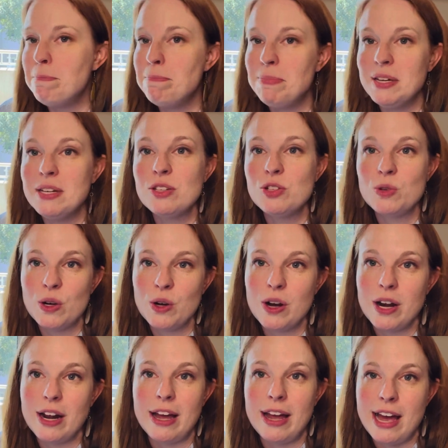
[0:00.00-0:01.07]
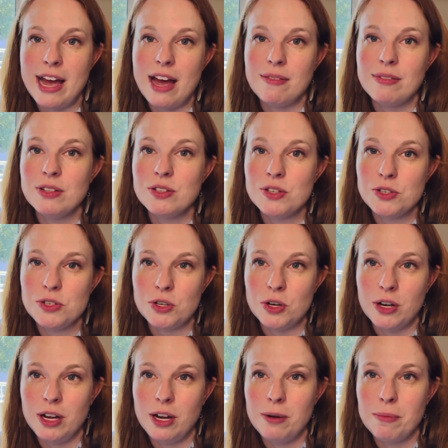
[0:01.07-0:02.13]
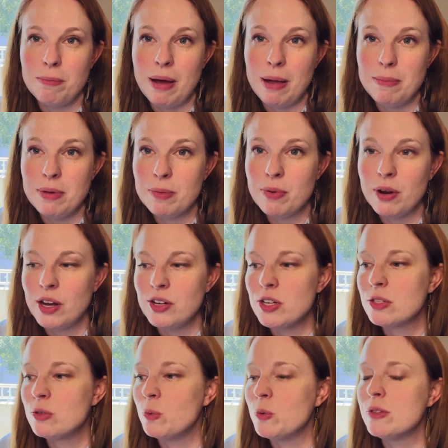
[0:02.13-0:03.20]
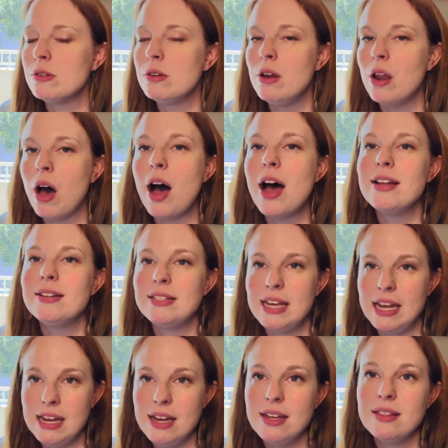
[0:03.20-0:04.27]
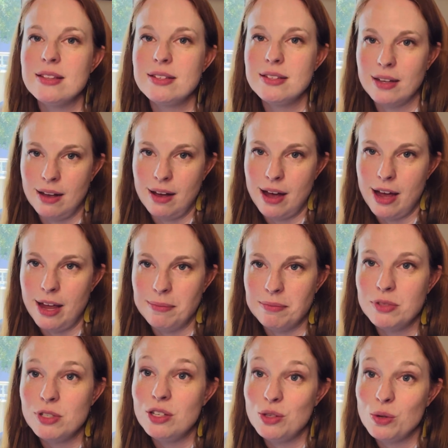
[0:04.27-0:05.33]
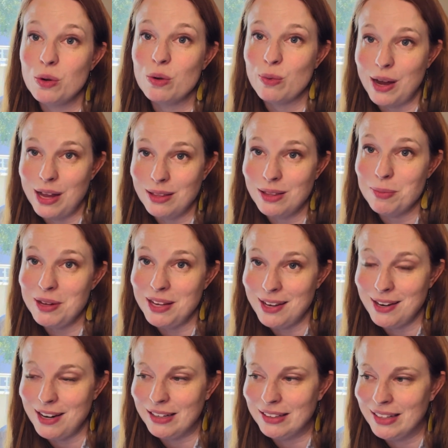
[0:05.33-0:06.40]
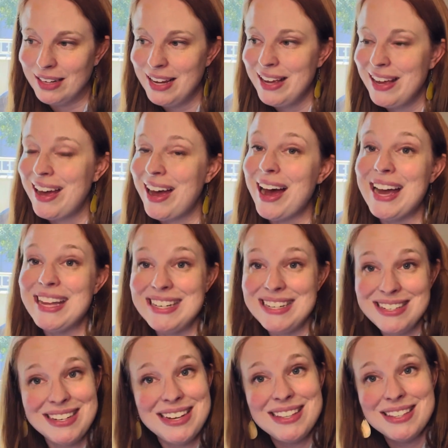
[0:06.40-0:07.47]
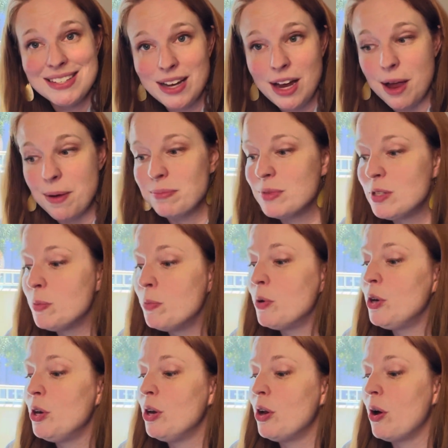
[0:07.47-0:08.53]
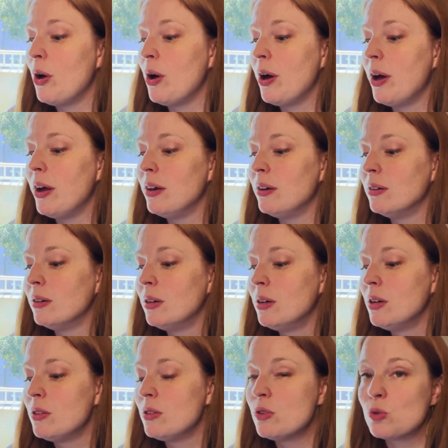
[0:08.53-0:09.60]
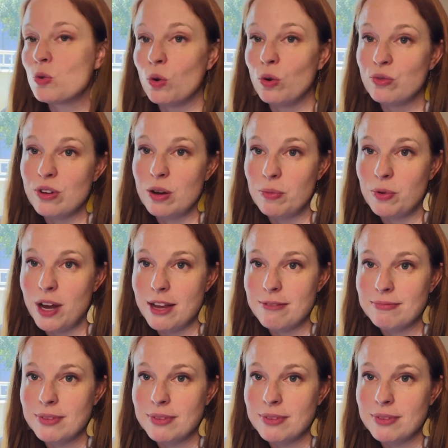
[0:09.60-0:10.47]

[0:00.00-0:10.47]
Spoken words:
biggest regret I have in starting my big project was not taking the time to do it right in the beginning. I didn't take the time to put it on the scroll frame right.